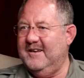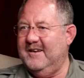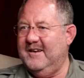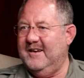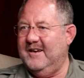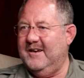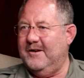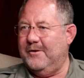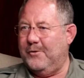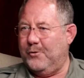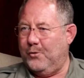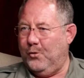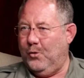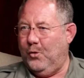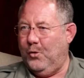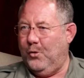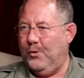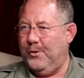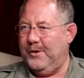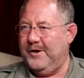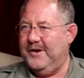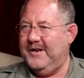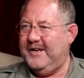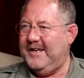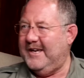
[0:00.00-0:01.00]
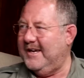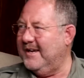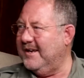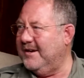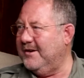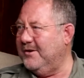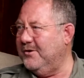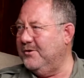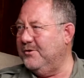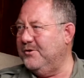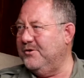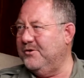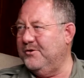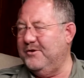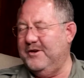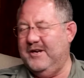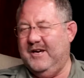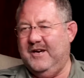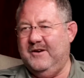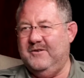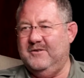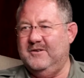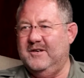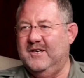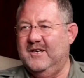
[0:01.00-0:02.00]
roar near you, you
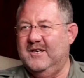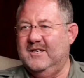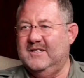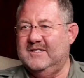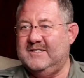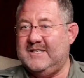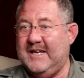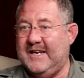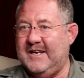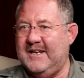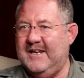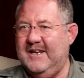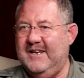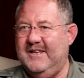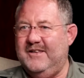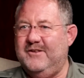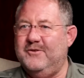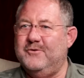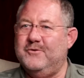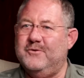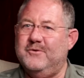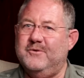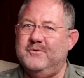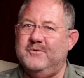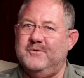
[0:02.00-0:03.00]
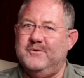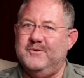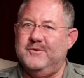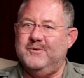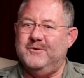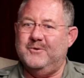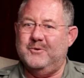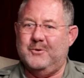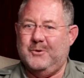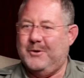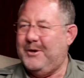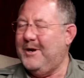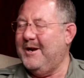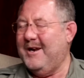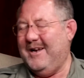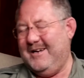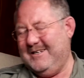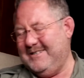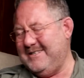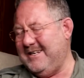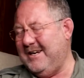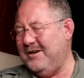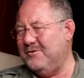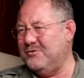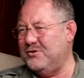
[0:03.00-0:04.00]
know. Suddenly you
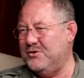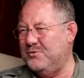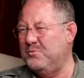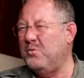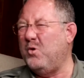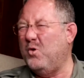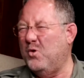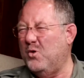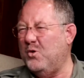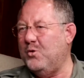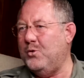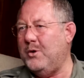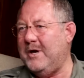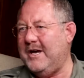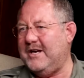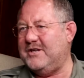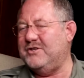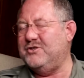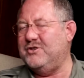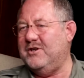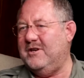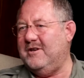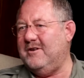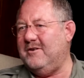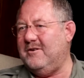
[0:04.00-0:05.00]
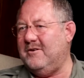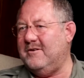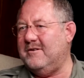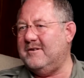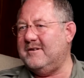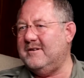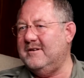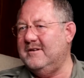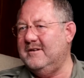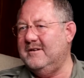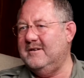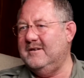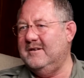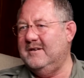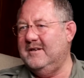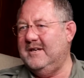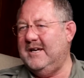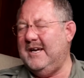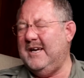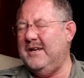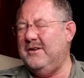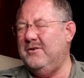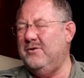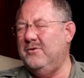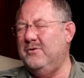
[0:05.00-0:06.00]
realize how small you actually are. Yes.
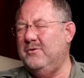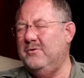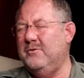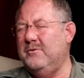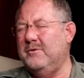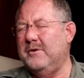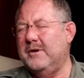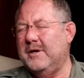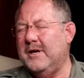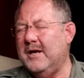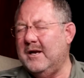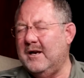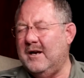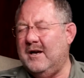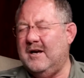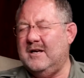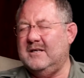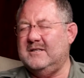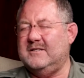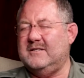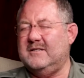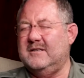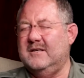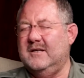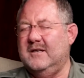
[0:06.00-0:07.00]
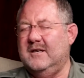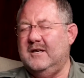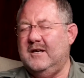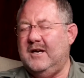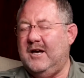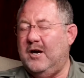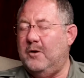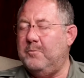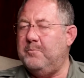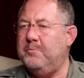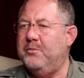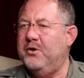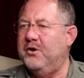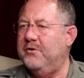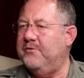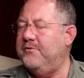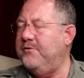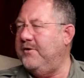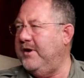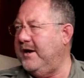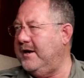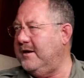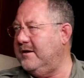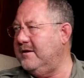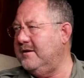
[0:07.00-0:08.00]
And you realize how
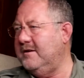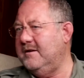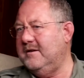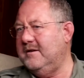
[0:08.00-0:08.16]
perfect